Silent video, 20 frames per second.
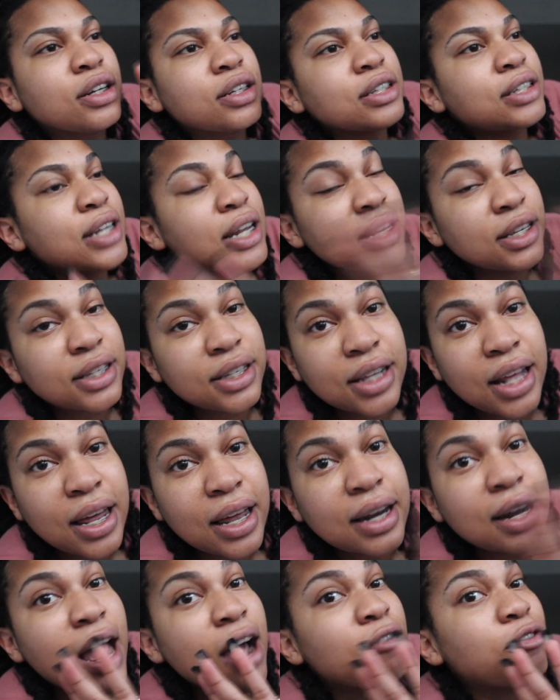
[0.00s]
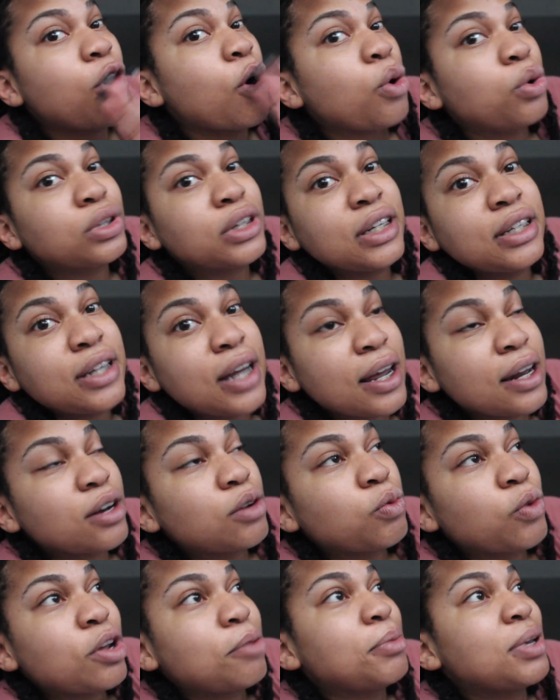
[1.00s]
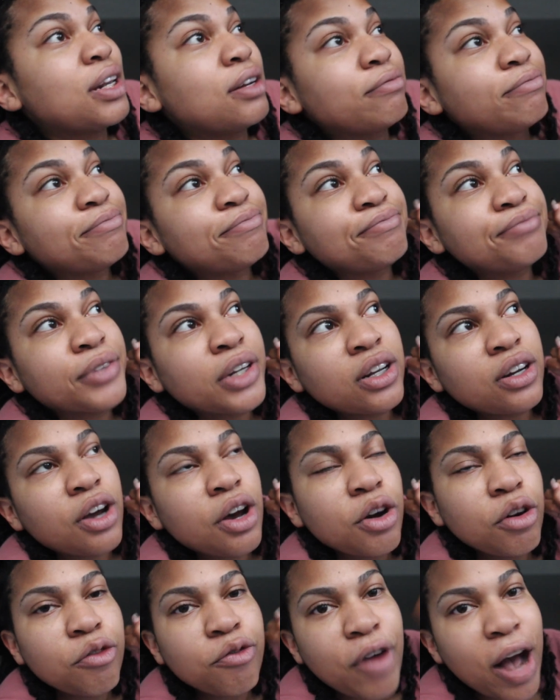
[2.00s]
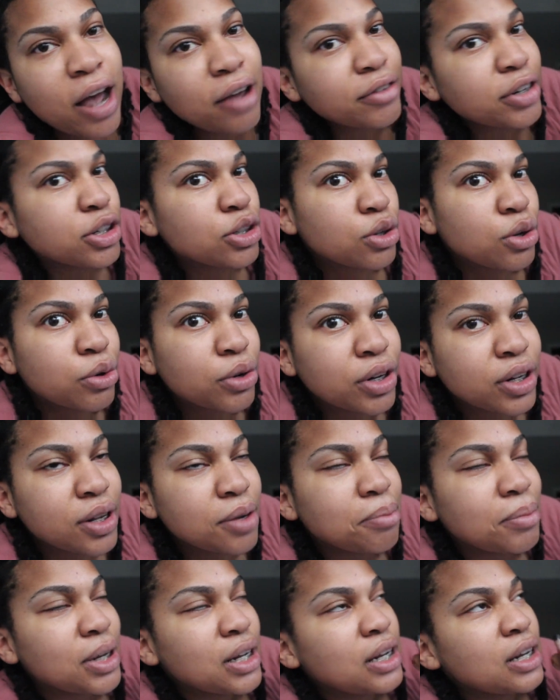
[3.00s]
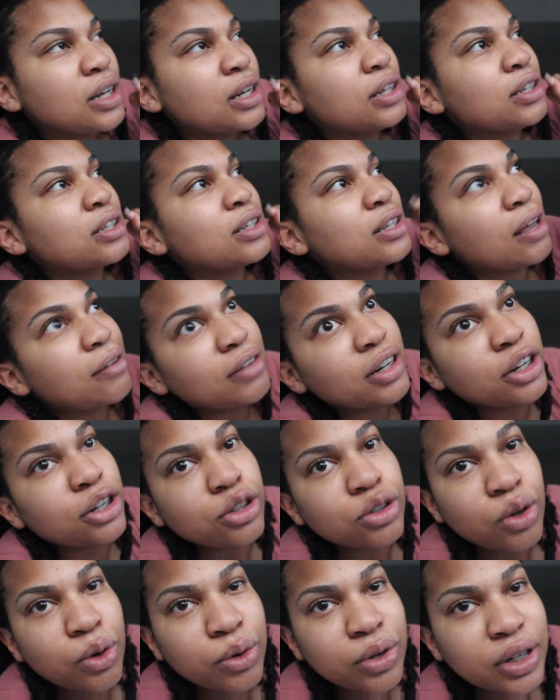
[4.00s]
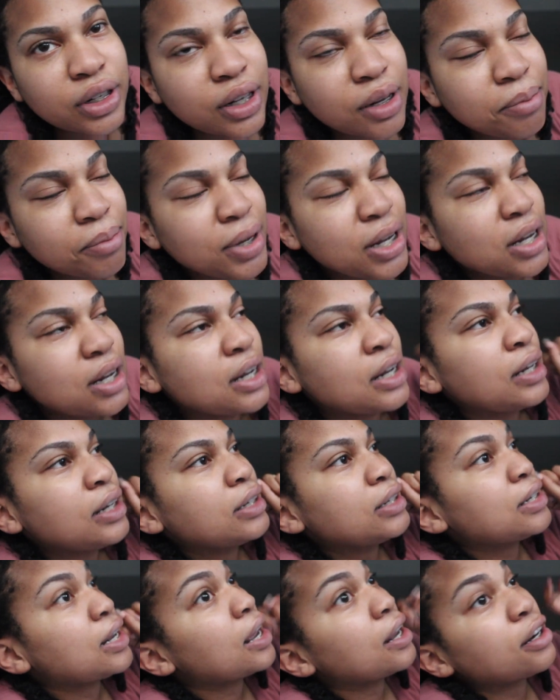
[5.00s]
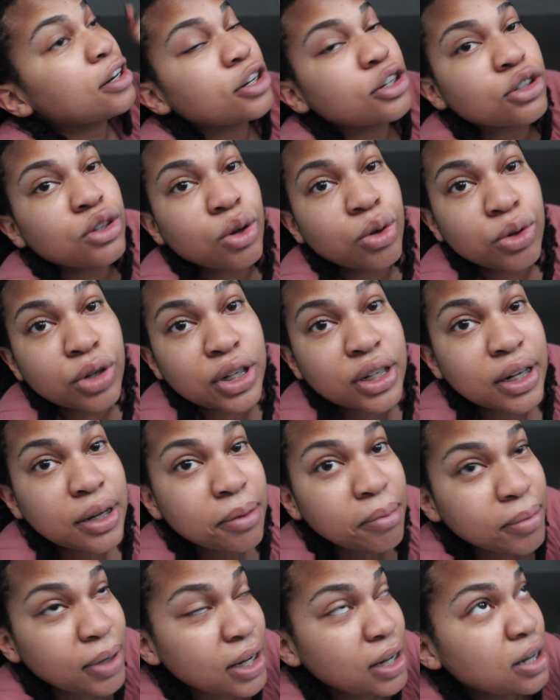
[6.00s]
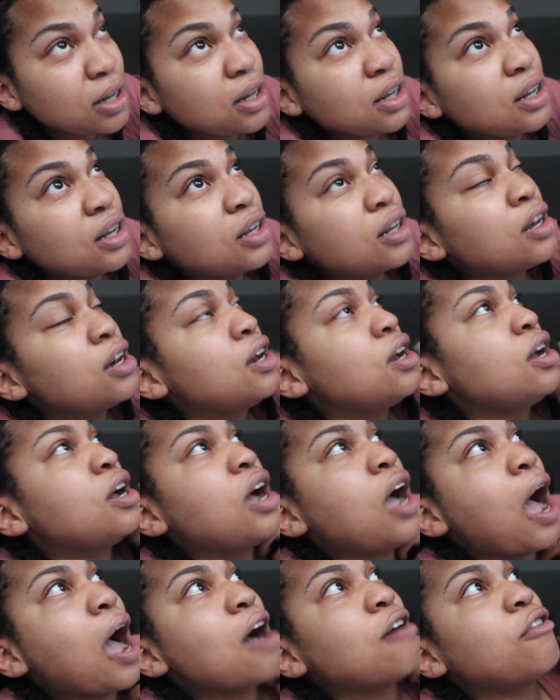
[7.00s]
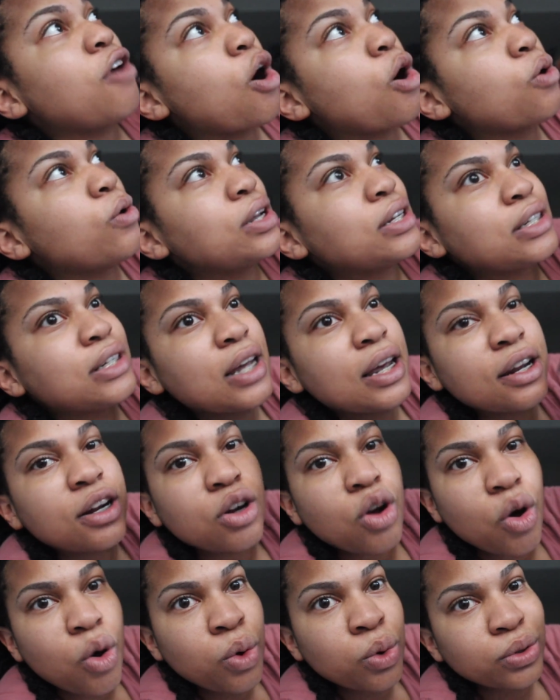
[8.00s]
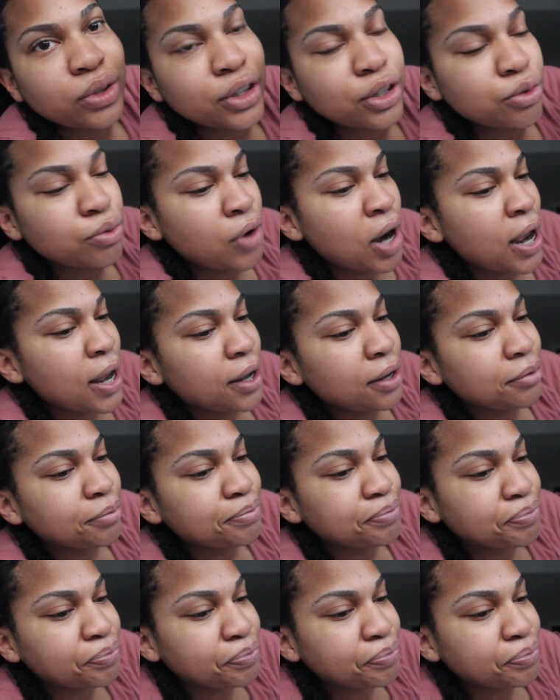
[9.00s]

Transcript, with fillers: Since then, I've only dated women, you know, five years older than me, seven years older than me, ten years older than me. I've always dated older, right?